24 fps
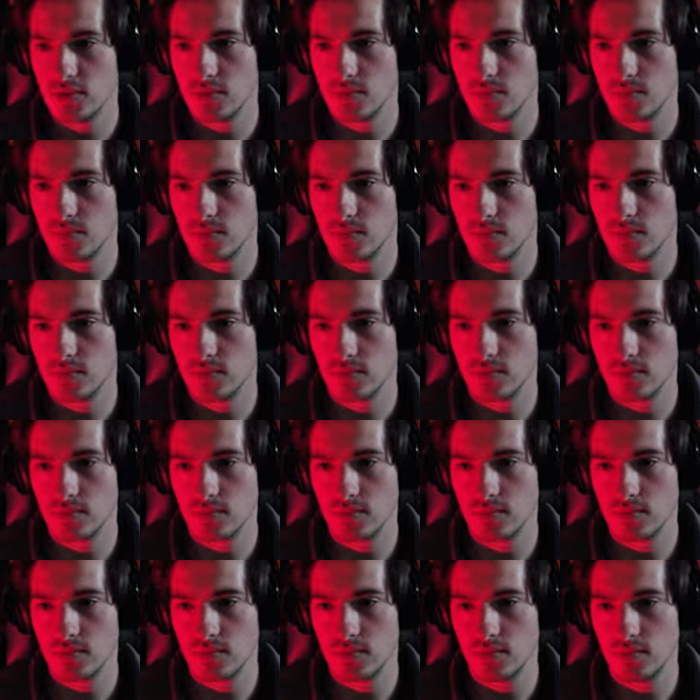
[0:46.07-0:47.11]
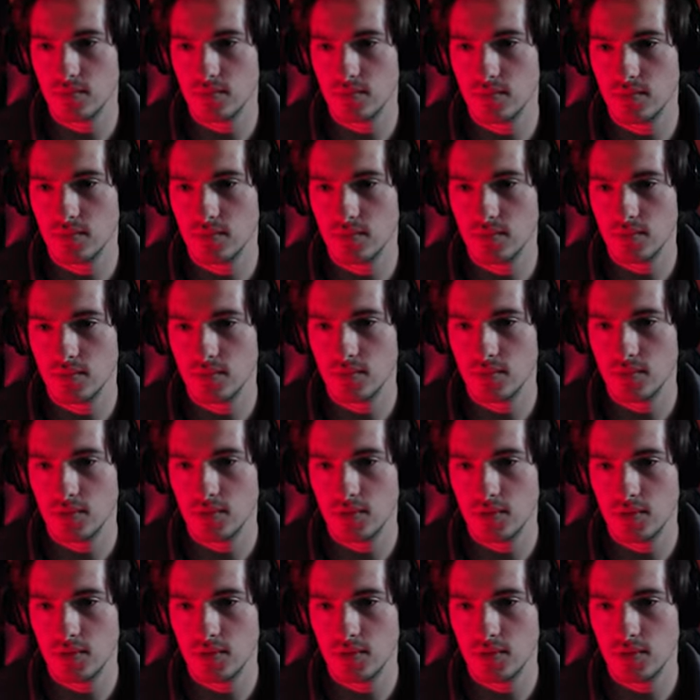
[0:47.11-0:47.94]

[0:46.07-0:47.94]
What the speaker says: Nobody speaks.